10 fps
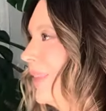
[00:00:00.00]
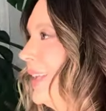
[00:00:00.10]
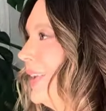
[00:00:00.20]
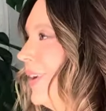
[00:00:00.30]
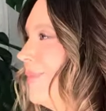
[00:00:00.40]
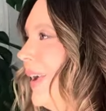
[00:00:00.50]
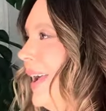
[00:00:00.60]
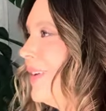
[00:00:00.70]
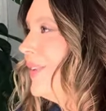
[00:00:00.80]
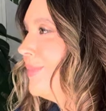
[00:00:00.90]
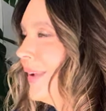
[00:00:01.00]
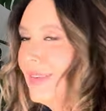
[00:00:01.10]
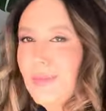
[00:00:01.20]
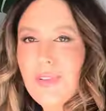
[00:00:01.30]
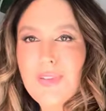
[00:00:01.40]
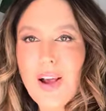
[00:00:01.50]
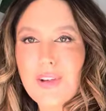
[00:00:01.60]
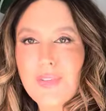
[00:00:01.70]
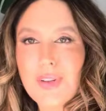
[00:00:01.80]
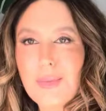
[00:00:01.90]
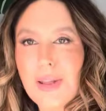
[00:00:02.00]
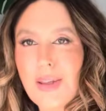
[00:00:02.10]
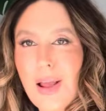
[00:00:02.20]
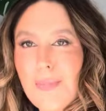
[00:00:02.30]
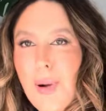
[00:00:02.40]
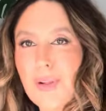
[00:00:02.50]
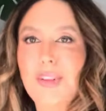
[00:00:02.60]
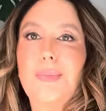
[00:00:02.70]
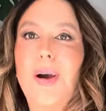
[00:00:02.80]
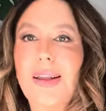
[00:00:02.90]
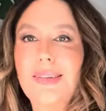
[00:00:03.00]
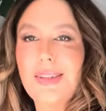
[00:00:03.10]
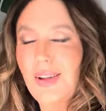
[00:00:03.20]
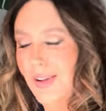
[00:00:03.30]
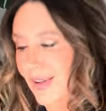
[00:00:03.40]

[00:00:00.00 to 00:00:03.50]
you know, it makes me kind of feel a bit like Posh Spice, you know,